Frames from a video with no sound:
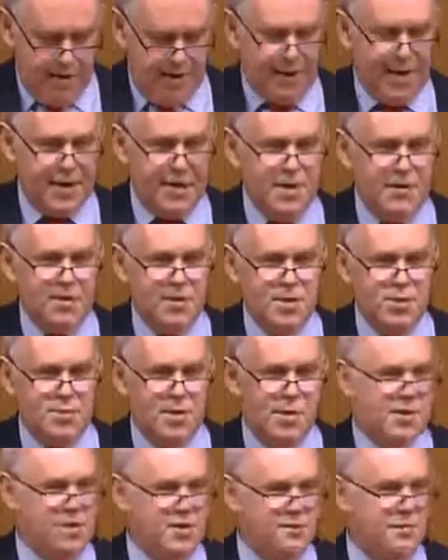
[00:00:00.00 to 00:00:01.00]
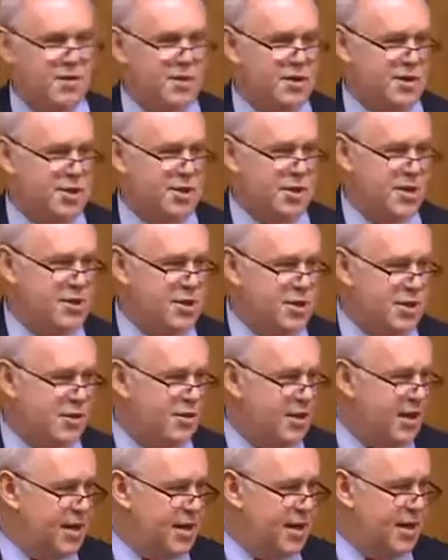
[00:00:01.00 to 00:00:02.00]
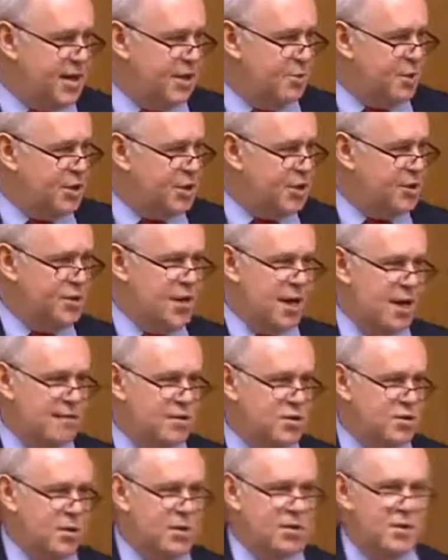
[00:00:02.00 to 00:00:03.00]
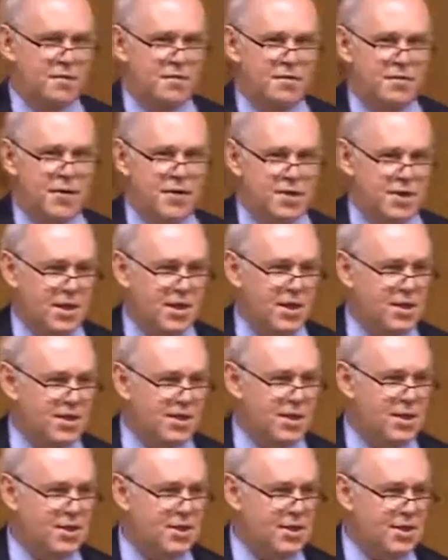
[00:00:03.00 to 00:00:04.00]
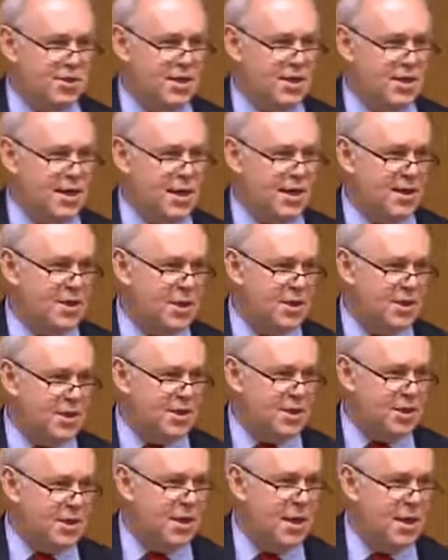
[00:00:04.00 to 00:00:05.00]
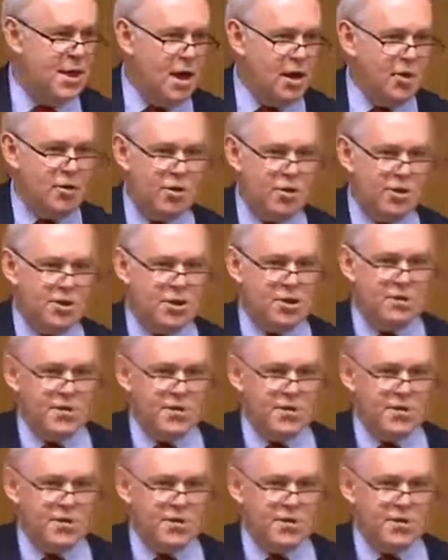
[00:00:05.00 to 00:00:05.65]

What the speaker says: that in the 21st century we should have 21st century technology across the